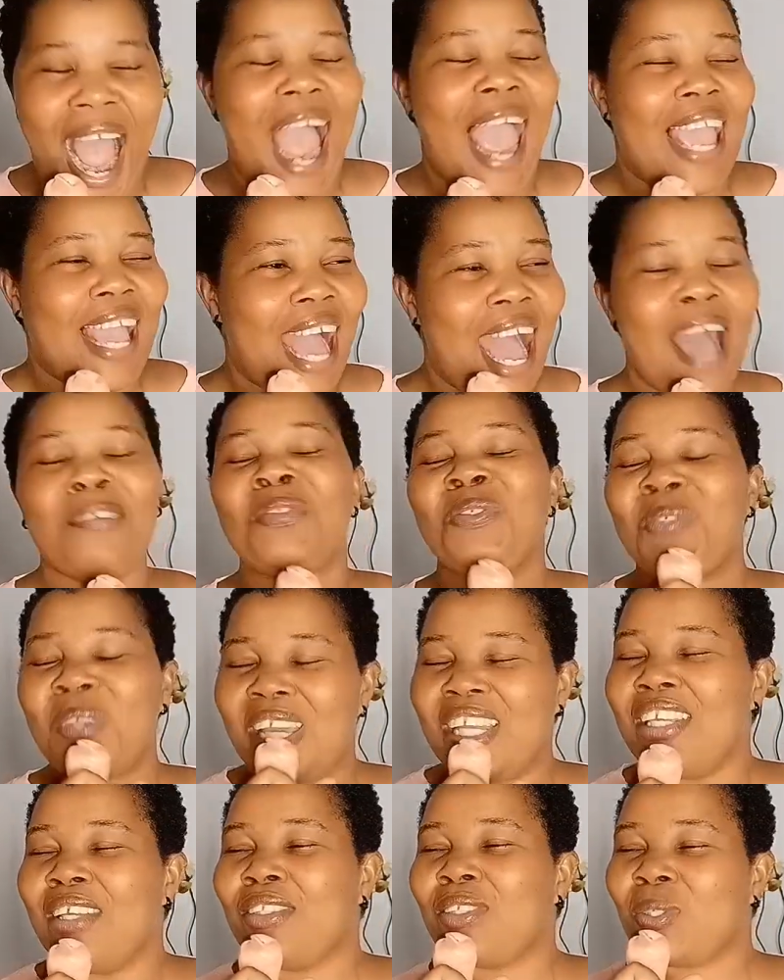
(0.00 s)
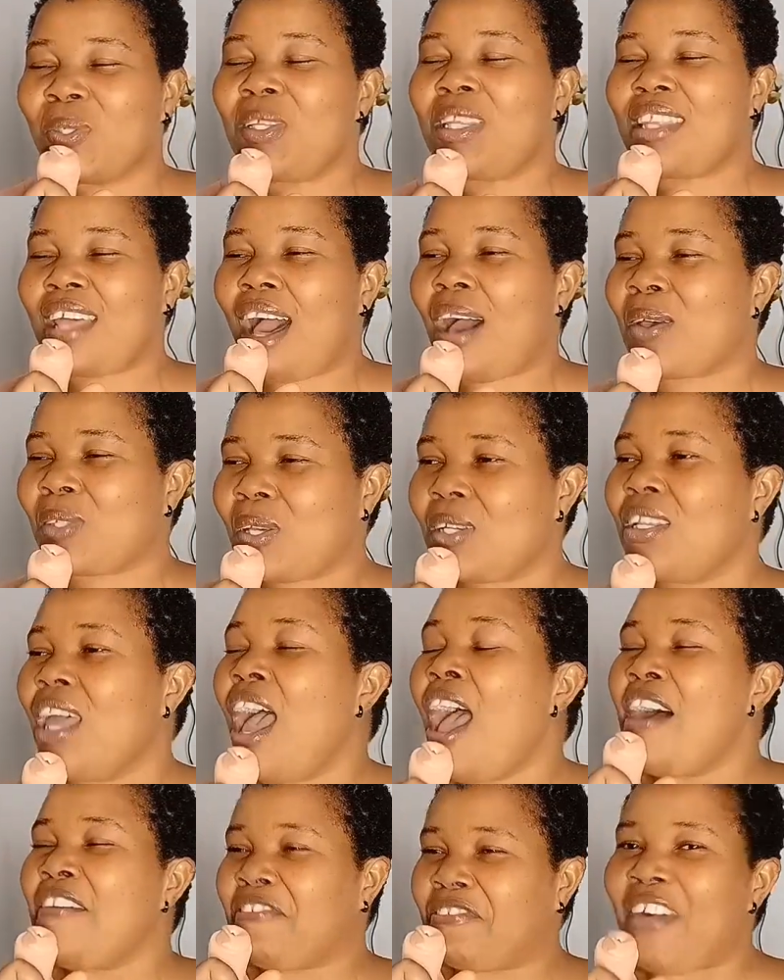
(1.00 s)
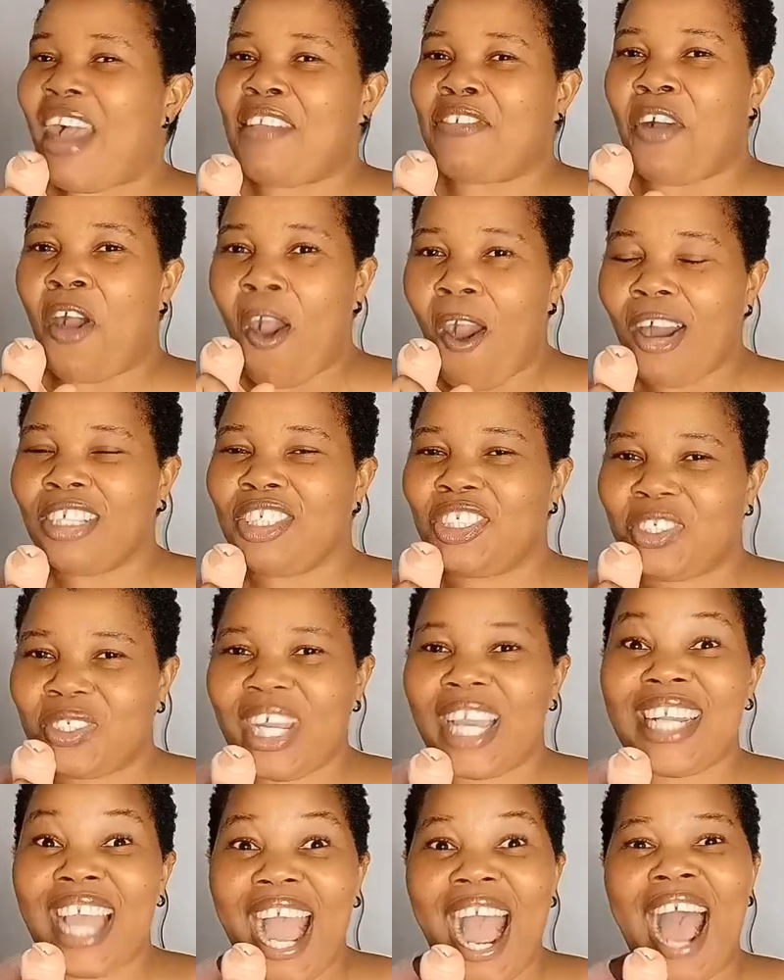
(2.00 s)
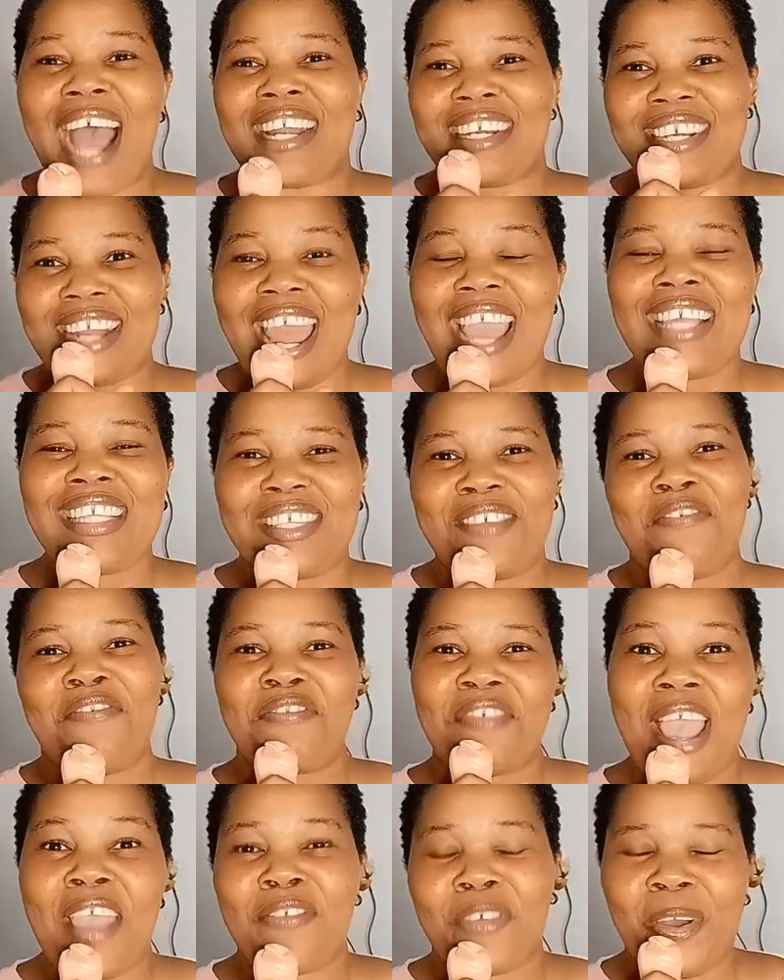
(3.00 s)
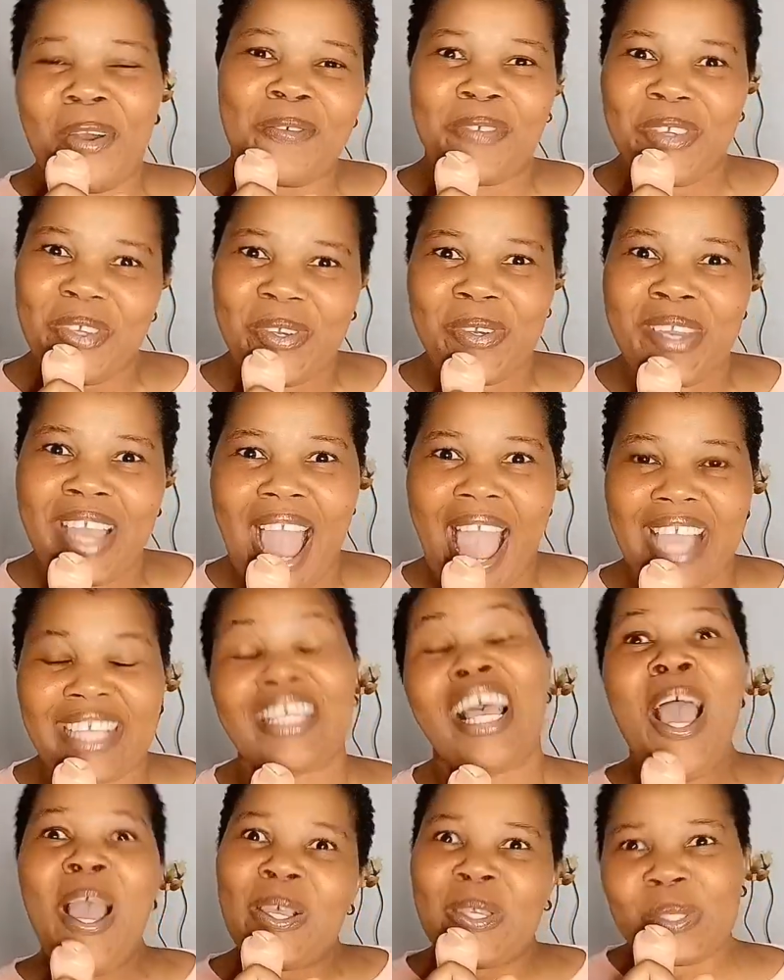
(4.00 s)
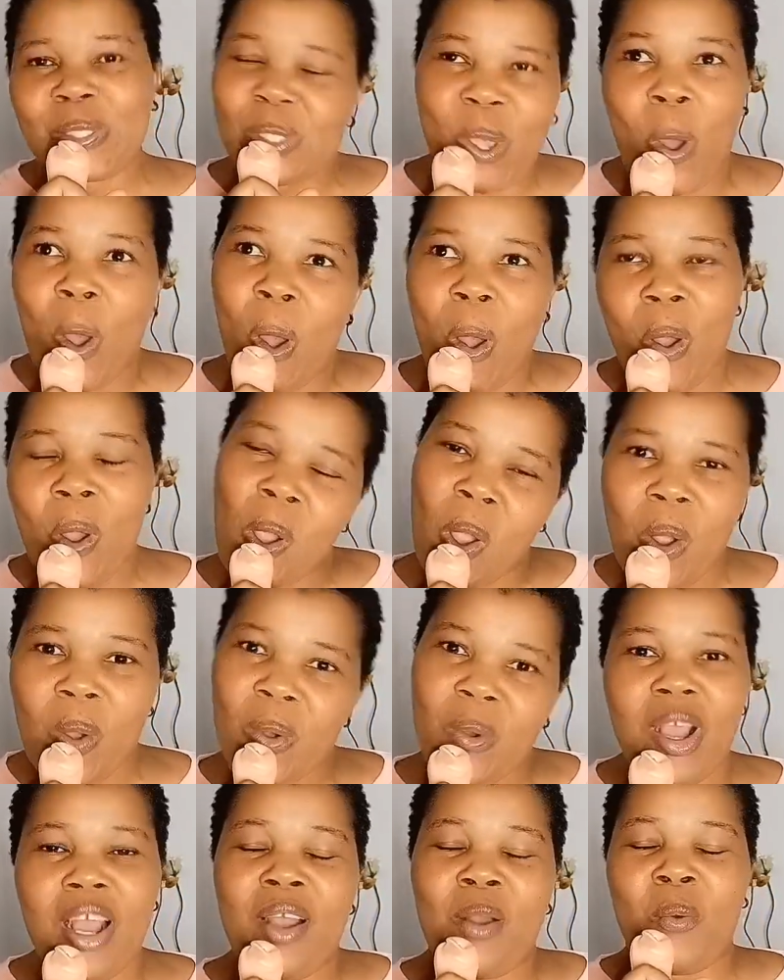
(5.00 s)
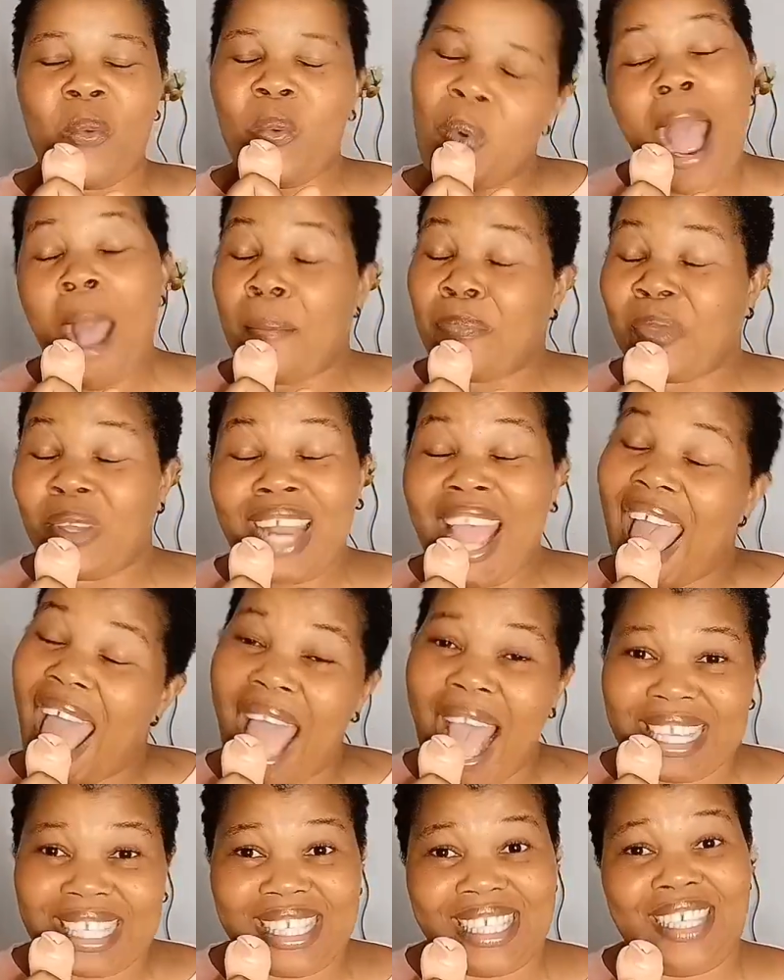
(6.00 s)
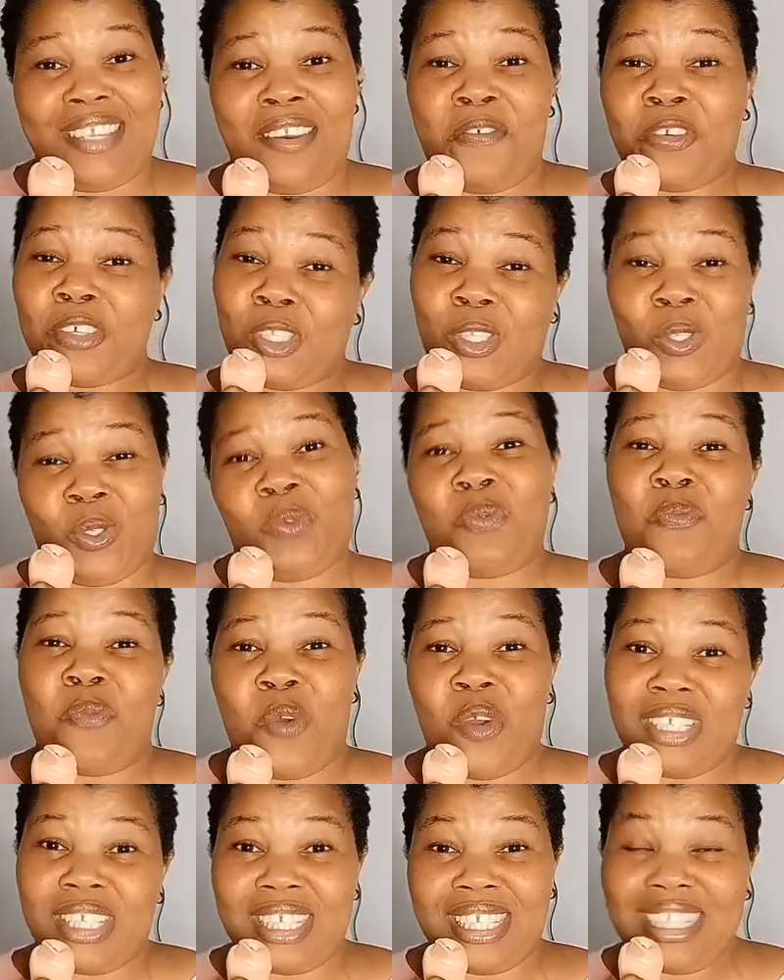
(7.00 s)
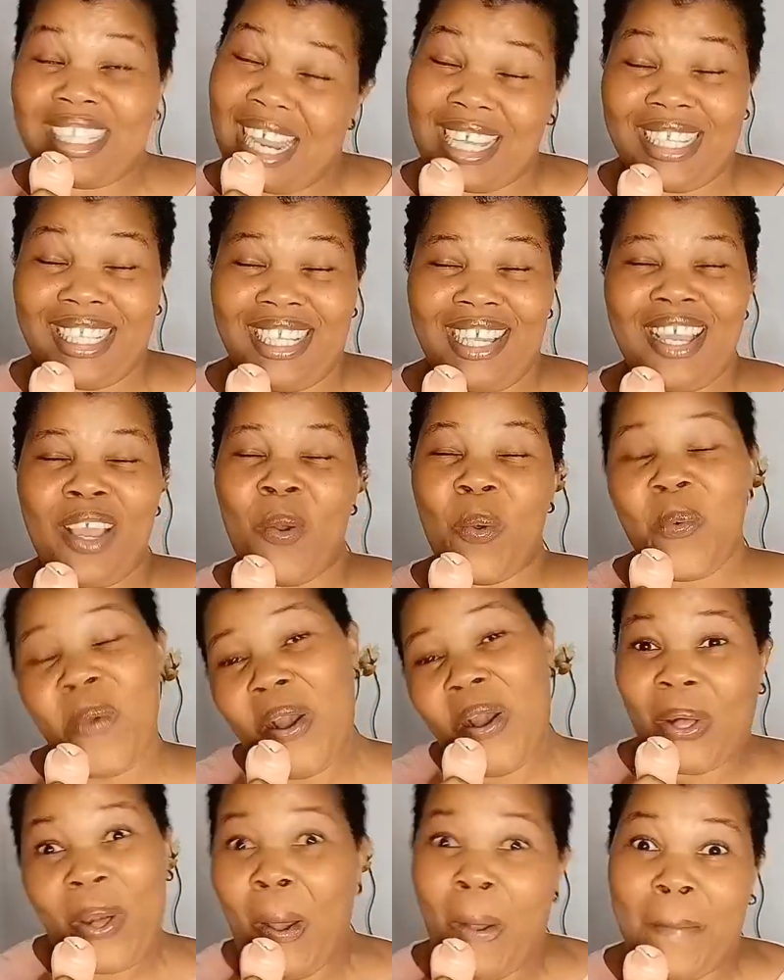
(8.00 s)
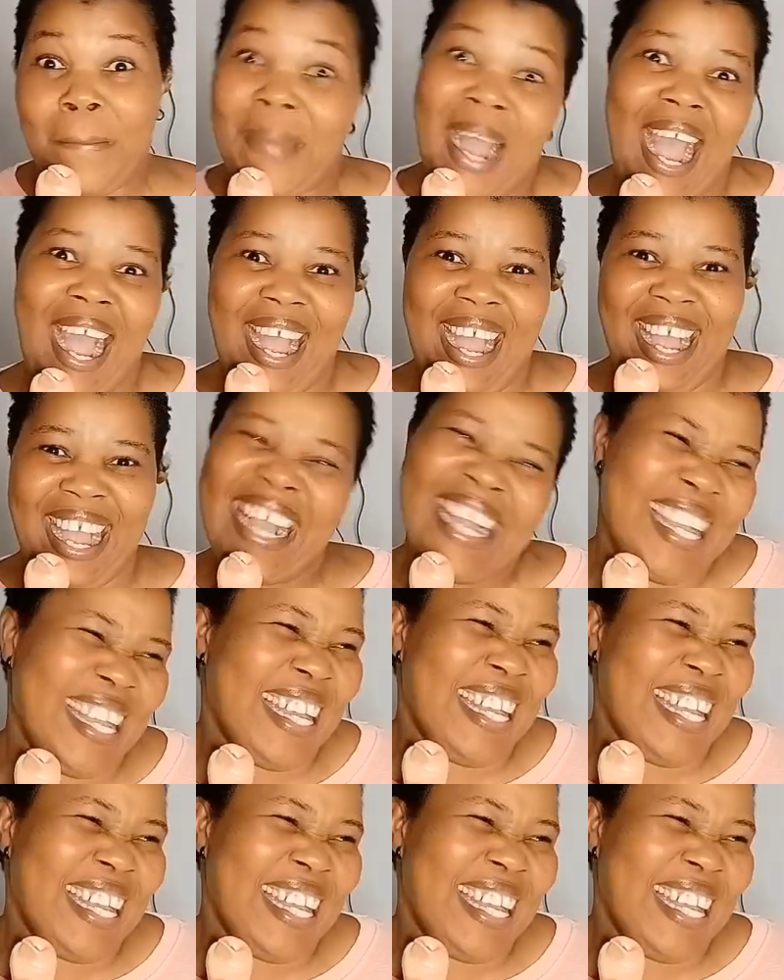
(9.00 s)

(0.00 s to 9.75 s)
I have 22,595 of you guys. So I'm not asking for too much than welcome back.